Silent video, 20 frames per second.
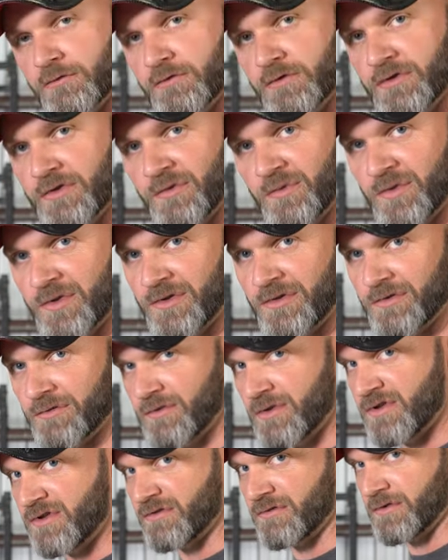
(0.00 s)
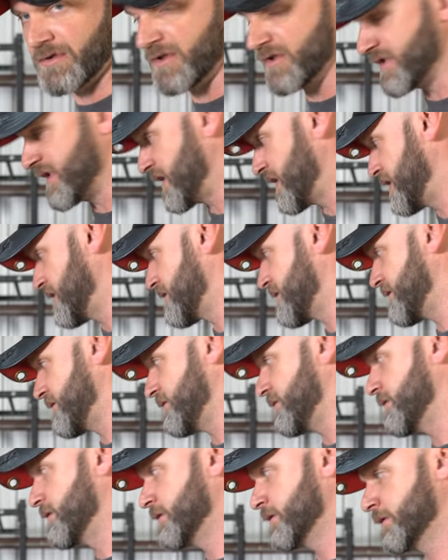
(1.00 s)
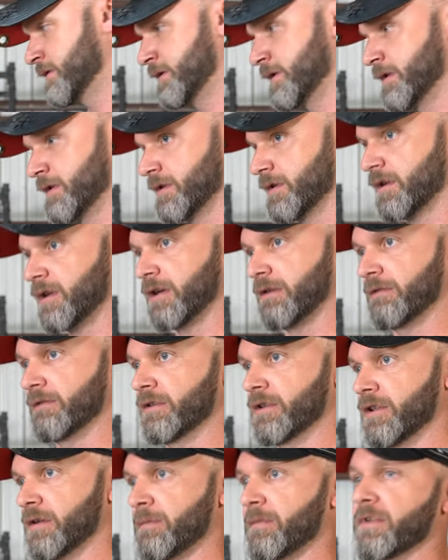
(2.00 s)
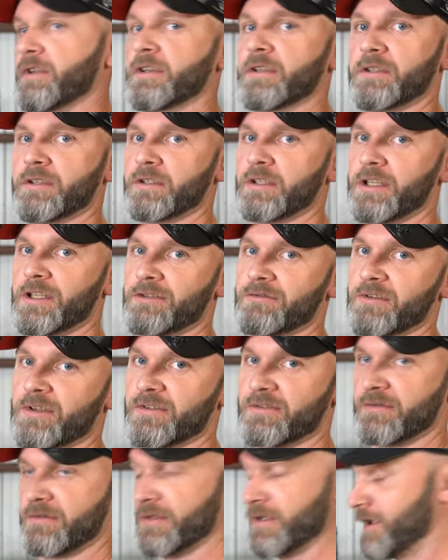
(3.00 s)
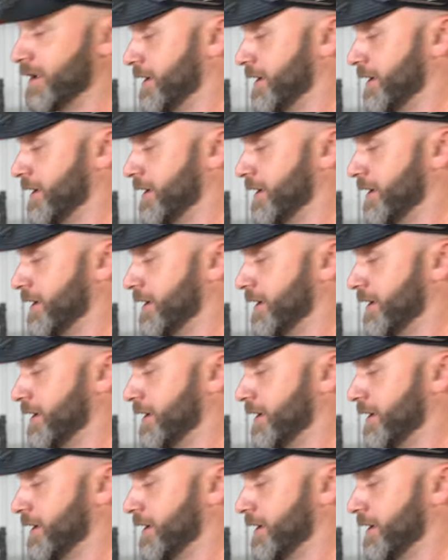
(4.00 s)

ones weren't originally designed to cover up the uh, headdress on the